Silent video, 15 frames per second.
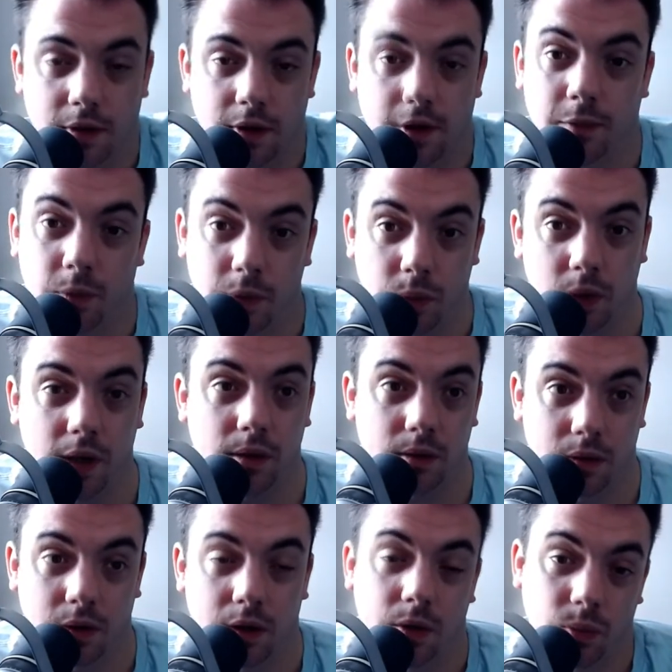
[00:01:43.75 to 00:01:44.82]
If we win,
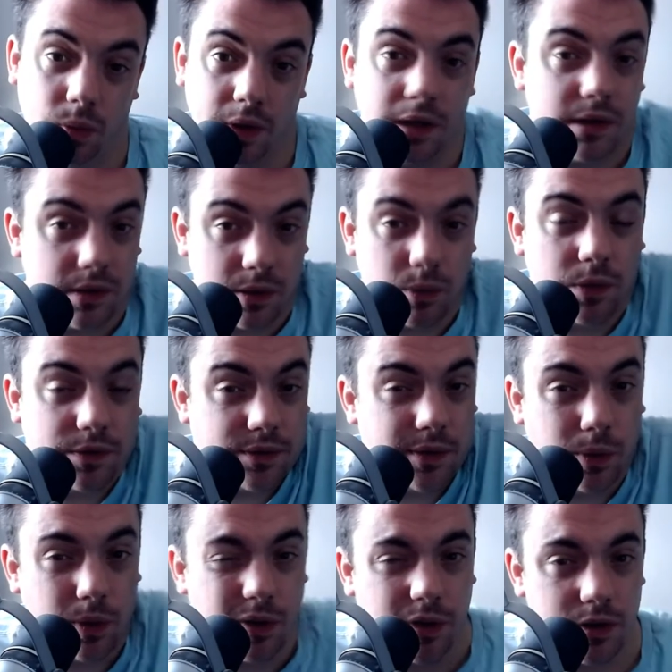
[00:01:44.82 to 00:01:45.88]
we've
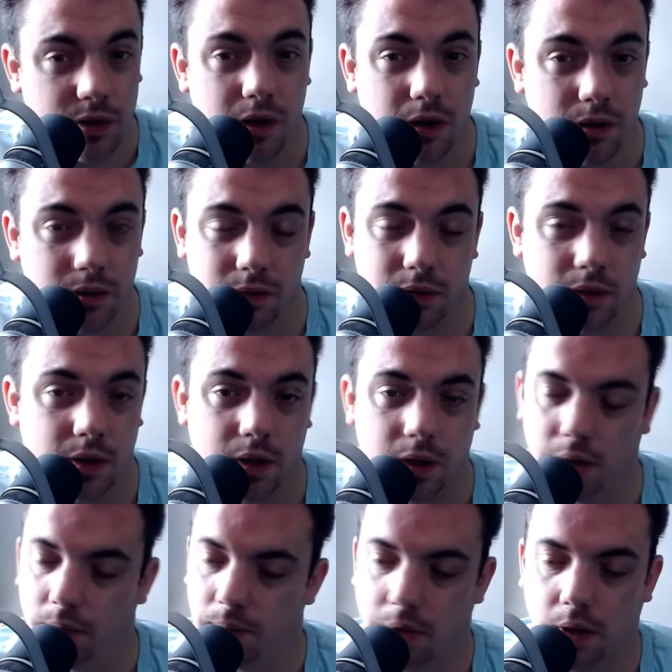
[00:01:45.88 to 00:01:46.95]
still got a chance,
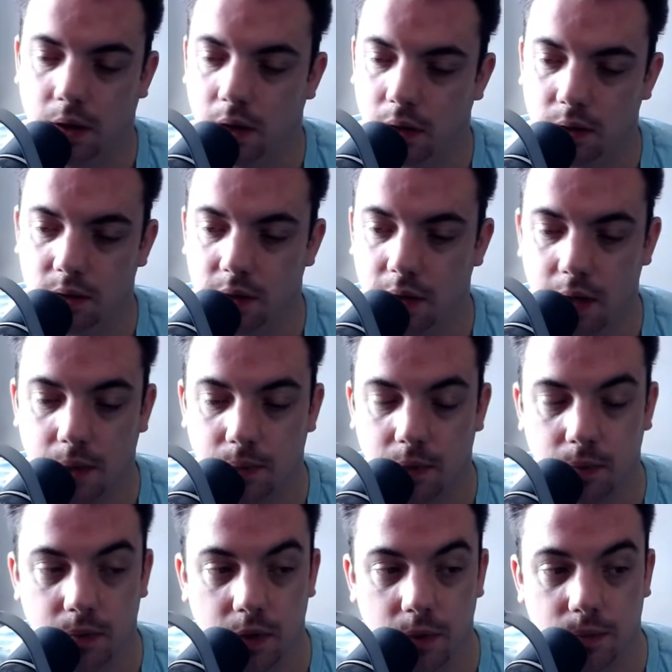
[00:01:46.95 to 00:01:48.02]
but I can't see it
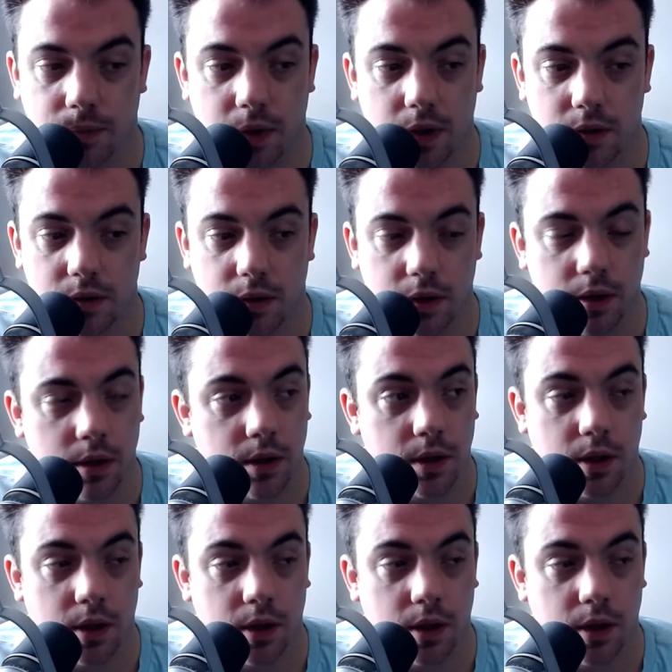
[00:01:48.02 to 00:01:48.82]
happening, even personally.